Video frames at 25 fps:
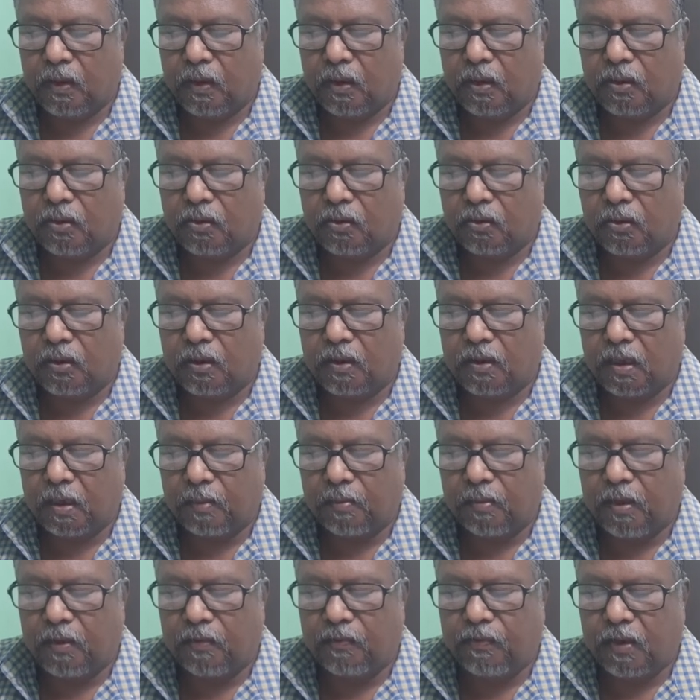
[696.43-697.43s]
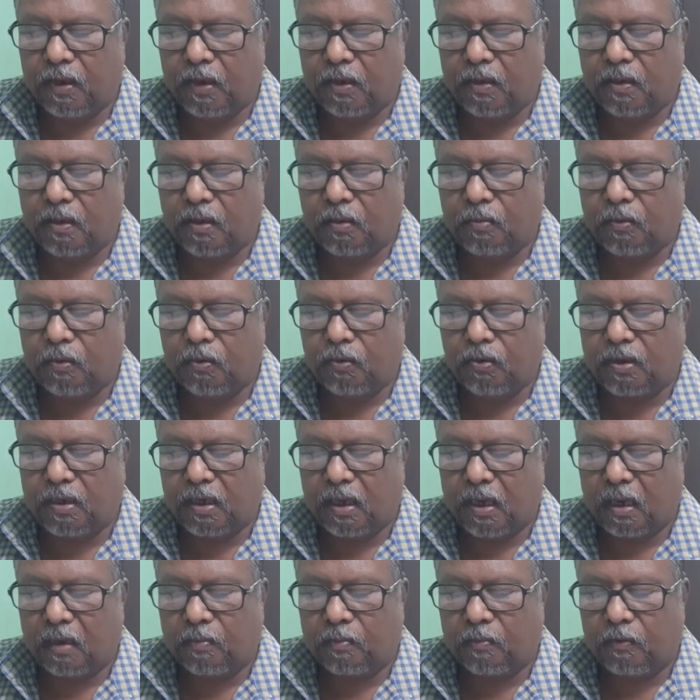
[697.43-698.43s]
So the seminiferous tubules
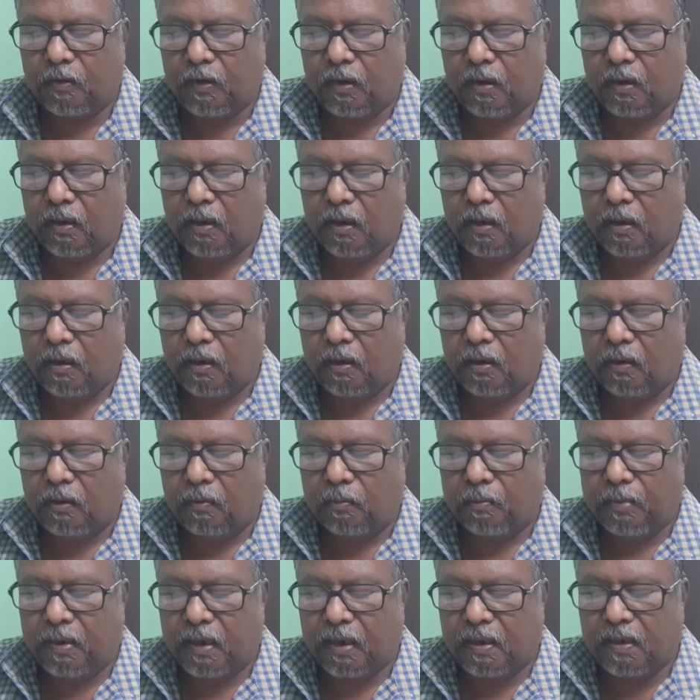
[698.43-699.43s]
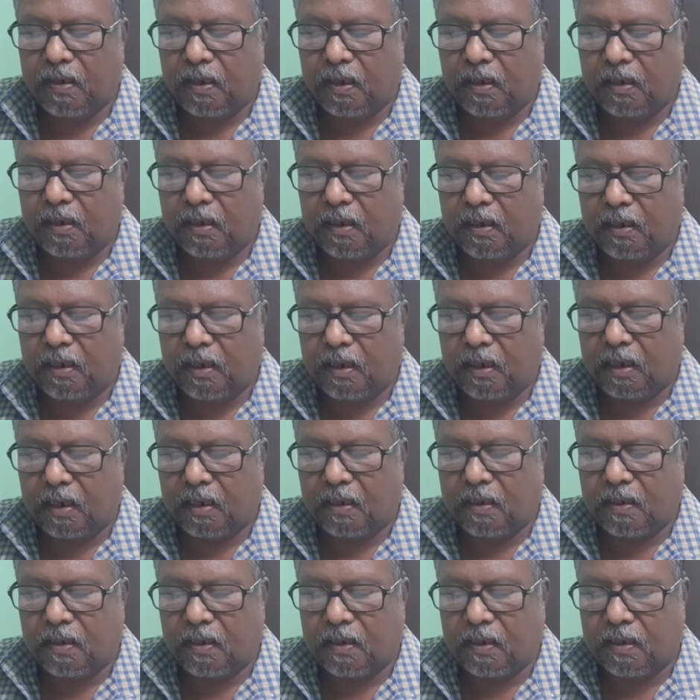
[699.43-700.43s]
are present in the
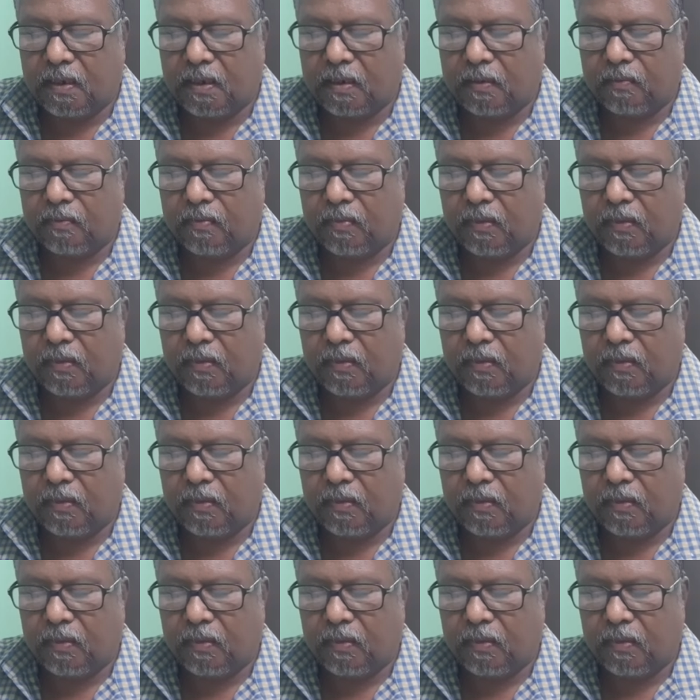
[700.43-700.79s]
testis.